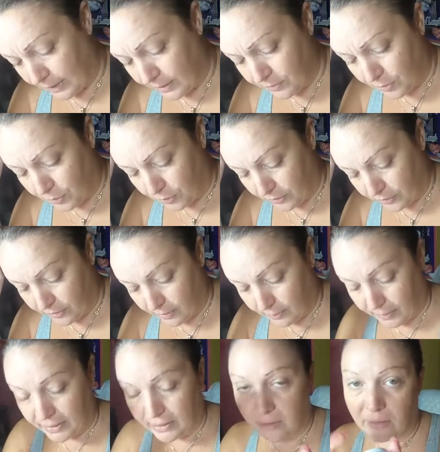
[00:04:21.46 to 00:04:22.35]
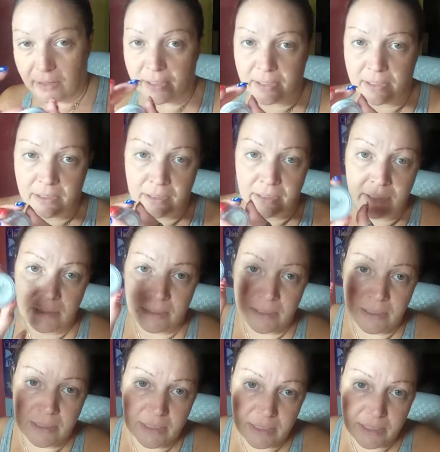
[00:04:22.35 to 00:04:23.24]
and of course the Ben Nye
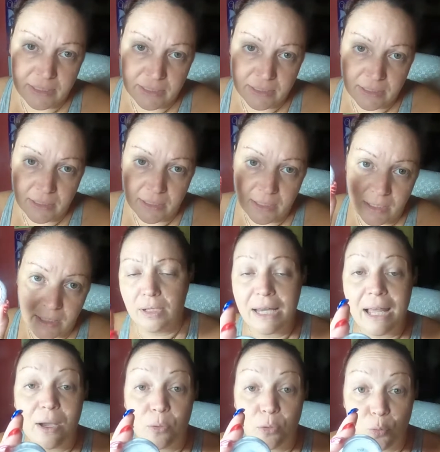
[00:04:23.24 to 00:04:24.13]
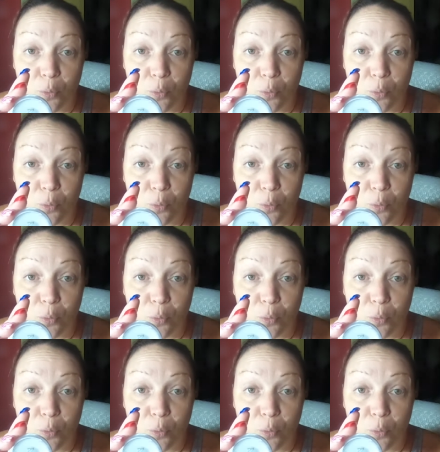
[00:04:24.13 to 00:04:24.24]
in cloud